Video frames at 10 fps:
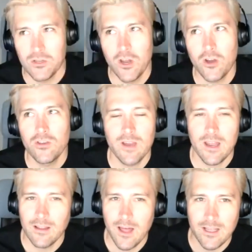know, you've
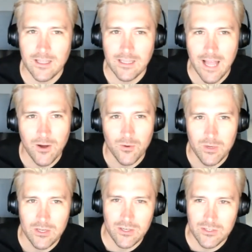got a lot of clout
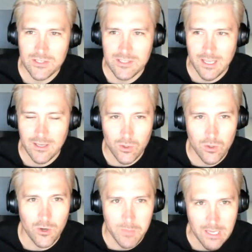when you can just say,
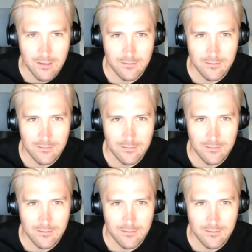Google me.